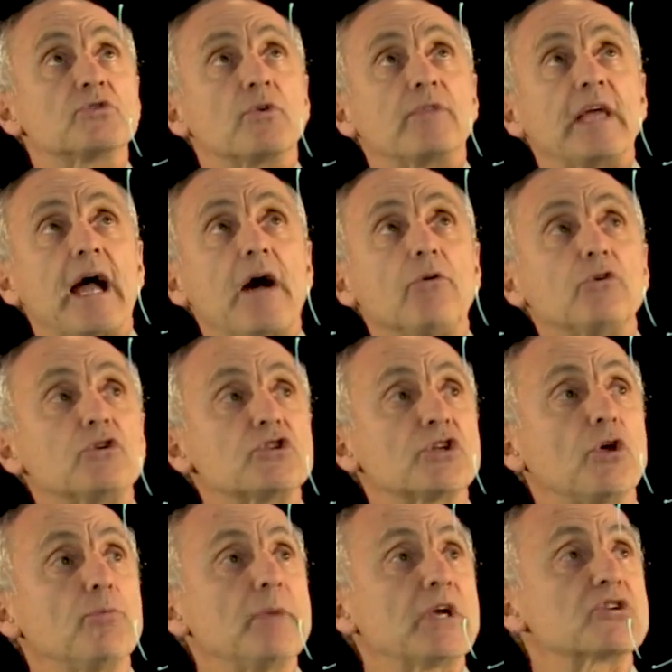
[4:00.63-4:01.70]
So the outer
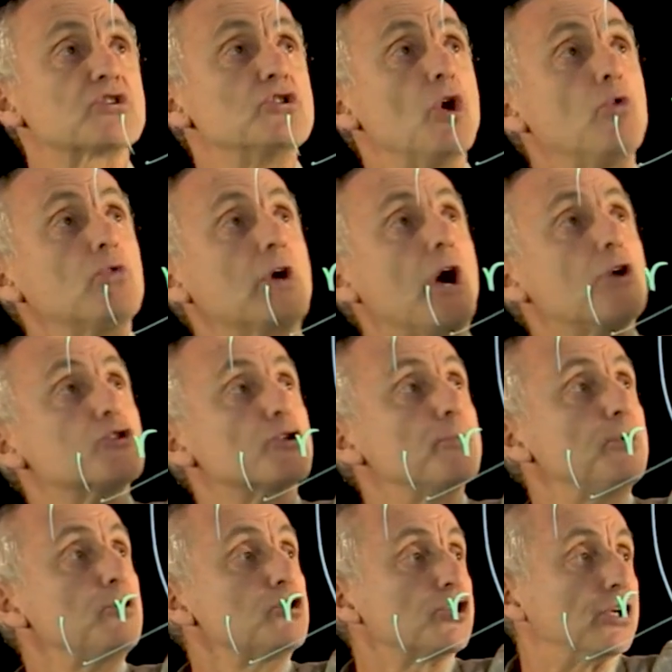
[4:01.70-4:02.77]
shell makes no
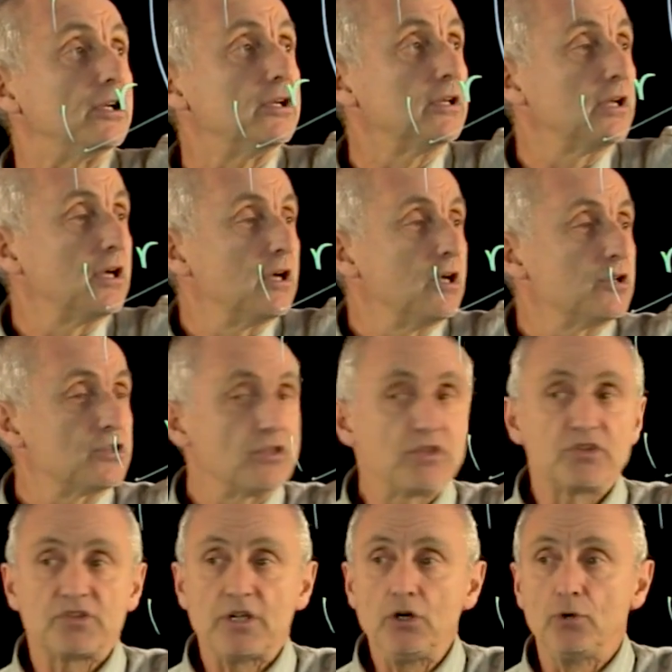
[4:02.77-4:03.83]
contribution to
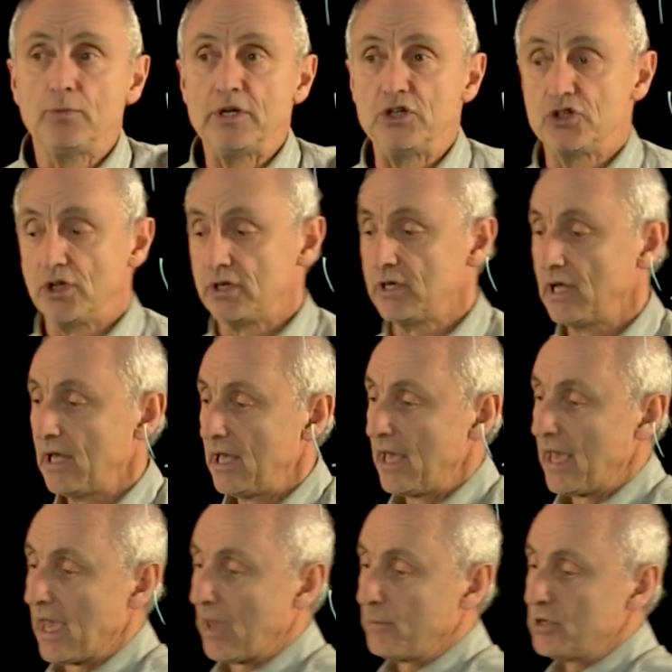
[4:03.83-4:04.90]
this inner region.
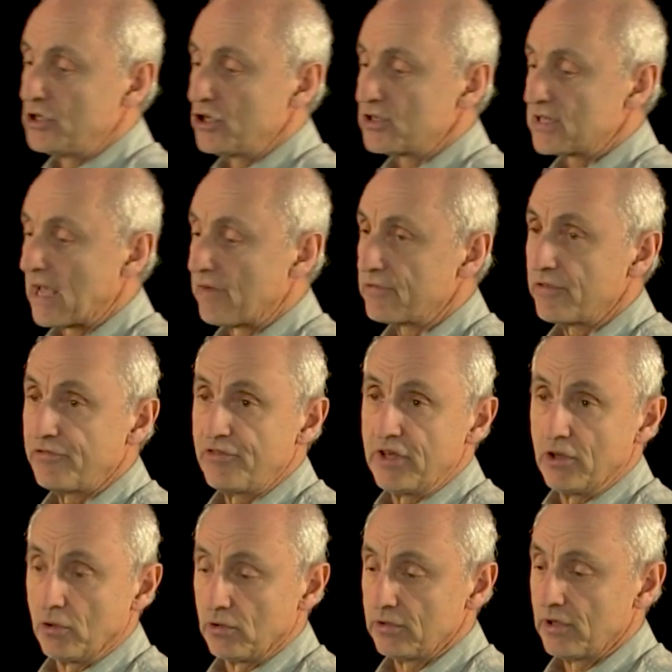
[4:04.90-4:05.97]
And we just have the
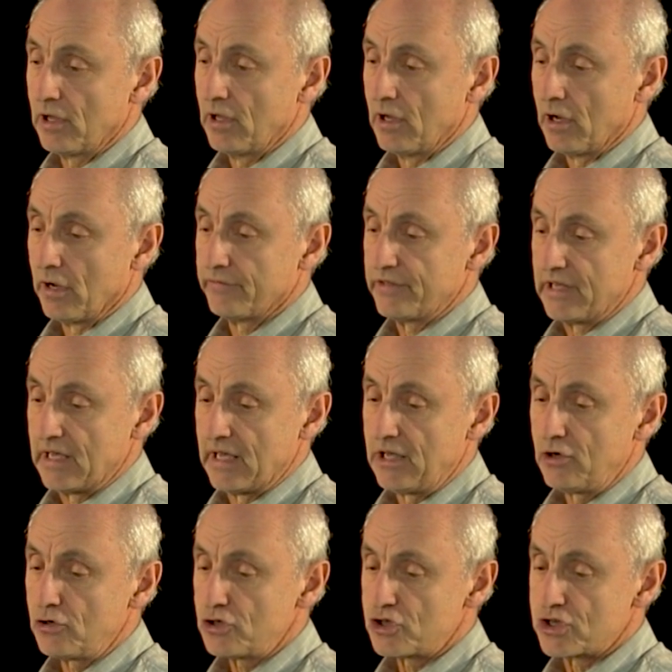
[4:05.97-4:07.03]
field of the
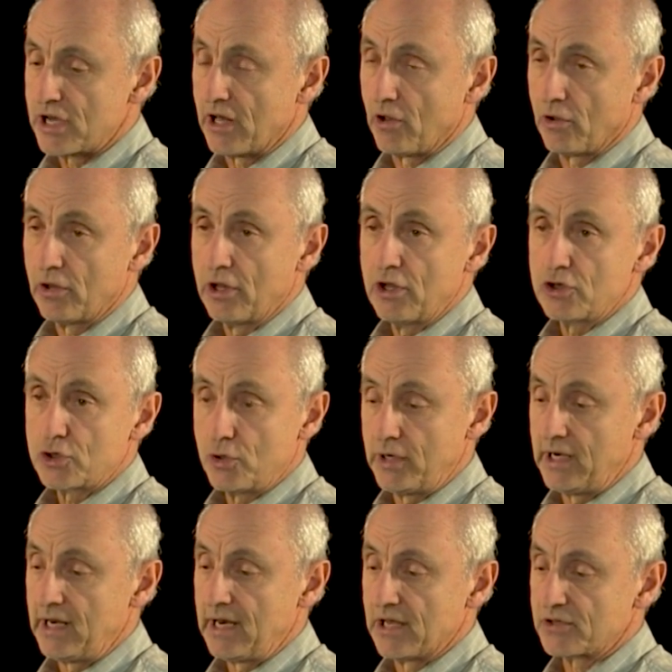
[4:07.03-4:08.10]
inner shell
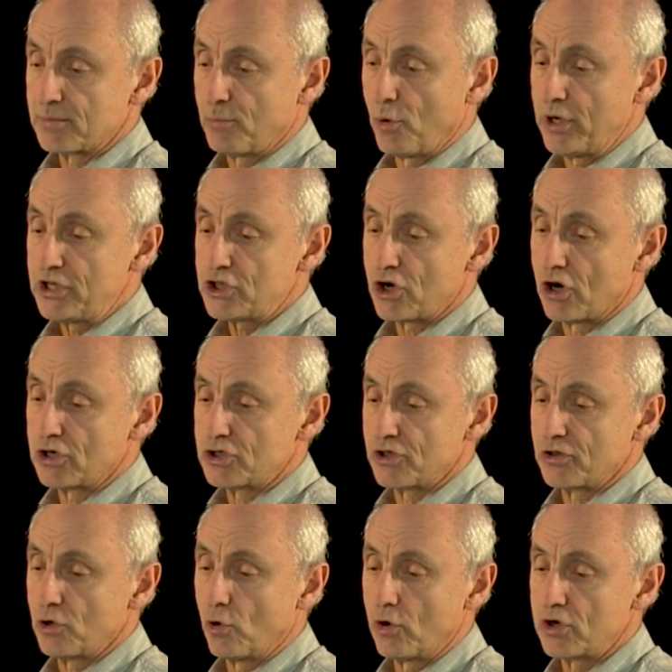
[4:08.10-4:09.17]
treated as a point
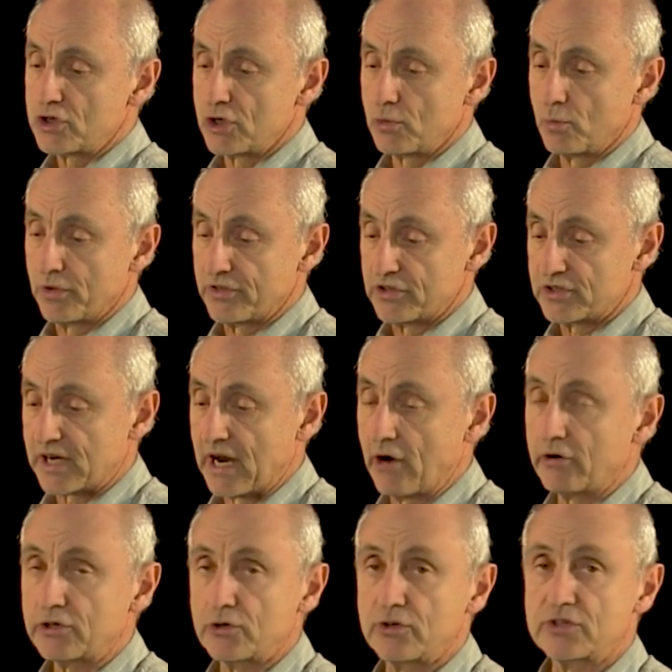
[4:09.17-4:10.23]
charge at the origin with its
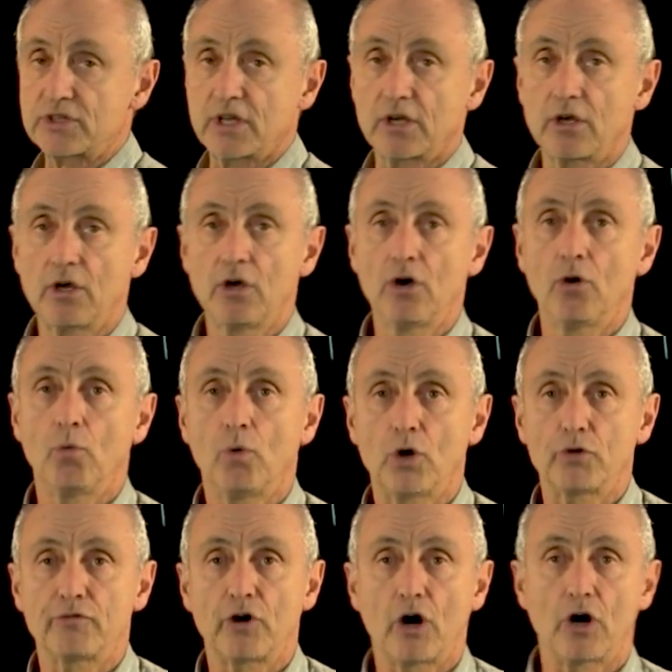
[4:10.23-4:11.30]
characteristic
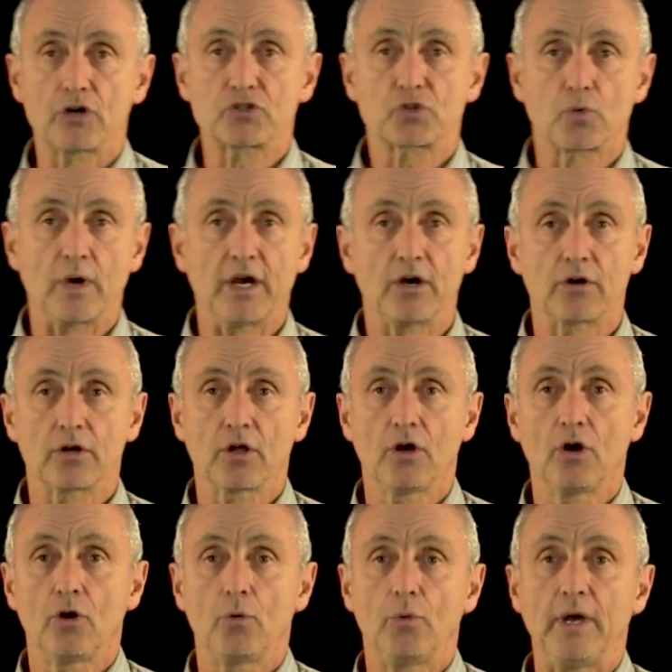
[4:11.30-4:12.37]
1 over r squared
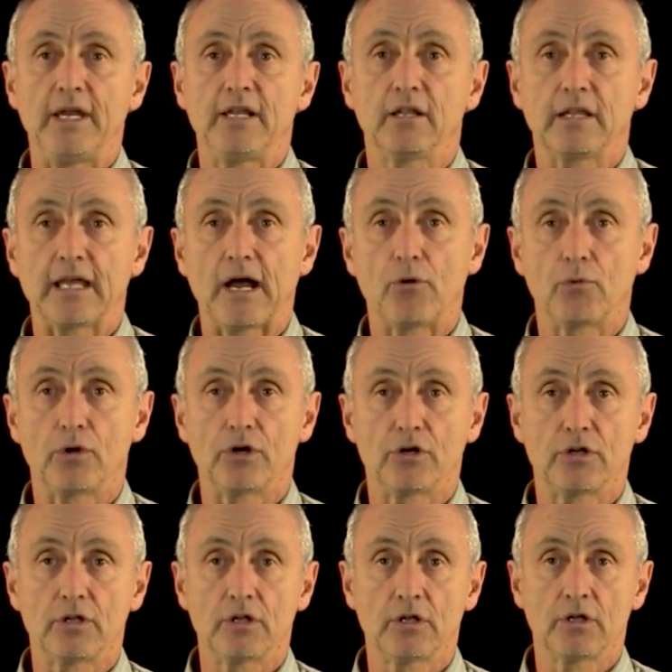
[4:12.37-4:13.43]
radially
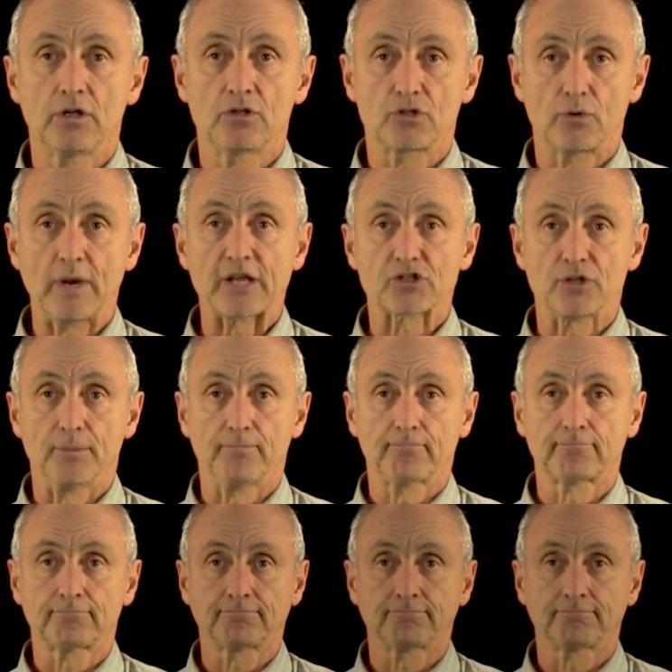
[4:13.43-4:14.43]
outward direction.